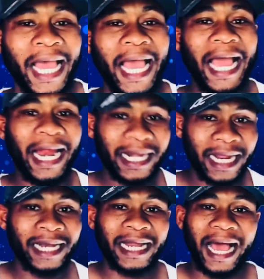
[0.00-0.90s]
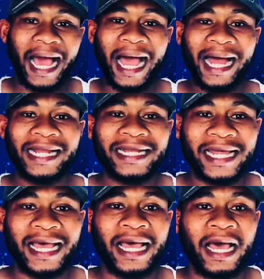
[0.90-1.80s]
And then
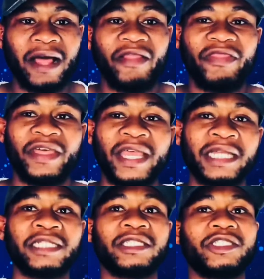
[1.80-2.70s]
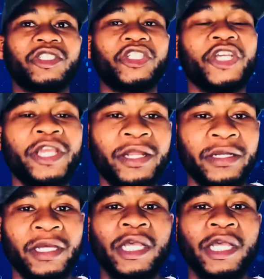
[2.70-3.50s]
under the chin.